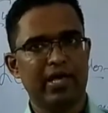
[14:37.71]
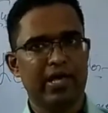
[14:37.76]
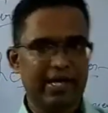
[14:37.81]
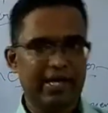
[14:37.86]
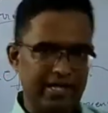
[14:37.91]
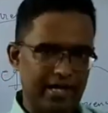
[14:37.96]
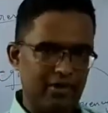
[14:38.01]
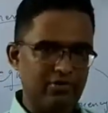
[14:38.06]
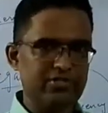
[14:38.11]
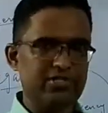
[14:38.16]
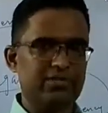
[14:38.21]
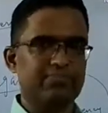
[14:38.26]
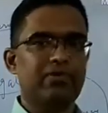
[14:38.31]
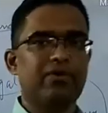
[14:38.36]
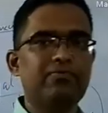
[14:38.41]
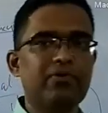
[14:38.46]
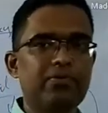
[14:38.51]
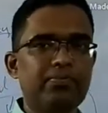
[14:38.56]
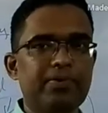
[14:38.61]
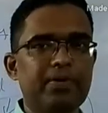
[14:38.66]
And now
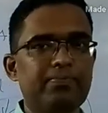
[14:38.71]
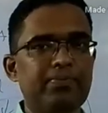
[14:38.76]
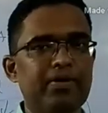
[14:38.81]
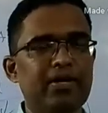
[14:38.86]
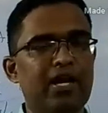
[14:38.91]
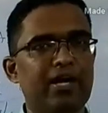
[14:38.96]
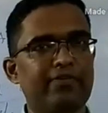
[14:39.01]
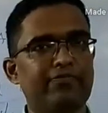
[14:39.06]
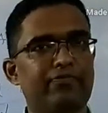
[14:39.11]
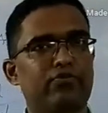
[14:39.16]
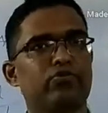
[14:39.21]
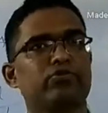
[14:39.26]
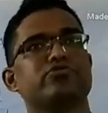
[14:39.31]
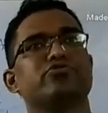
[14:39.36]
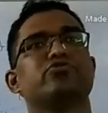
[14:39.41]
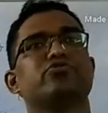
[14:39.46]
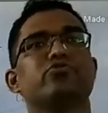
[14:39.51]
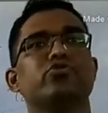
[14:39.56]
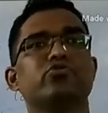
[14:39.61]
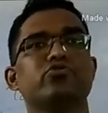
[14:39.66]
Zimbabwe people are
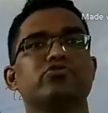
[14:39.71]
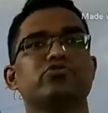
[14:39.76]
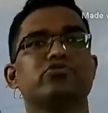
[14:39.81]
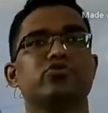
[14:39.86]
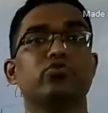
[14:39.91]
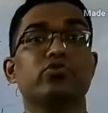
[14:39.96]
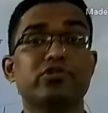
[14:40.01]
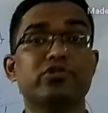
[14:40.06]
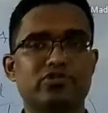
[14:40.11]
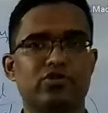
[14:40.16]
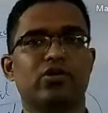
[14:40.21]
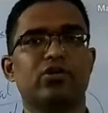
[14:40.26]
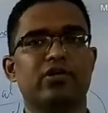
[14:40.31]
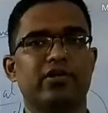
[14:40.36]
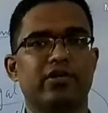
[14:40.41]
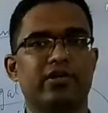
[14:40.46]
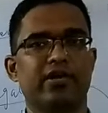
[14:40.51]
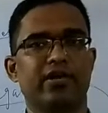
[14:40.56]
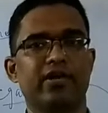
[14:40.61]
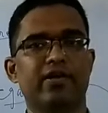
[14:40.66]
forced to use US
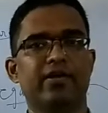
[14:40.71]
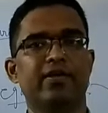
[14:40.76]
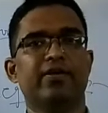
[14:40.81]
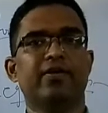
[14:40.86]
dollar